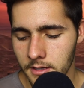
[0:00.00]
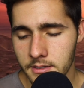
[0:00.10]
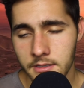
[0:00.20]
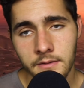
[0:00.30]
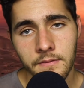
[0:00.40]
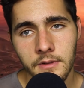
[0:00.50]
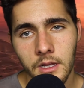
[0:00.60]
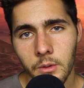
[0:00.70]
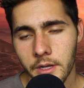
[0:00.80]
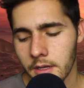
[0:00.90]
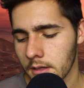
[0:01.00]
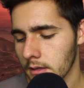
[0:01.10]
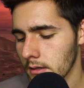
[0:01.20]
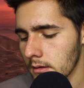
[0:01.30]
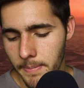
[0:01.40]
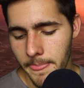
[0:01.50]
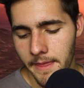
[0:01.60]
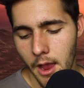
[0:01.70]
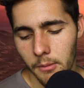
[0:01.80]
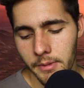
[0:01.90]
Is it floating?
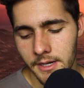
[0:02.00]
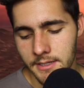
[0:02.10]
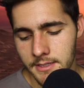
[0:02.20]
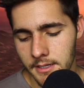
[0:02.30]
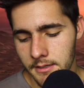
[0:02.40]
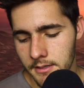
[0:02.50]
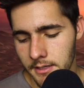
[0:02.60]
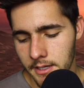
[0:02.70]
How big is it?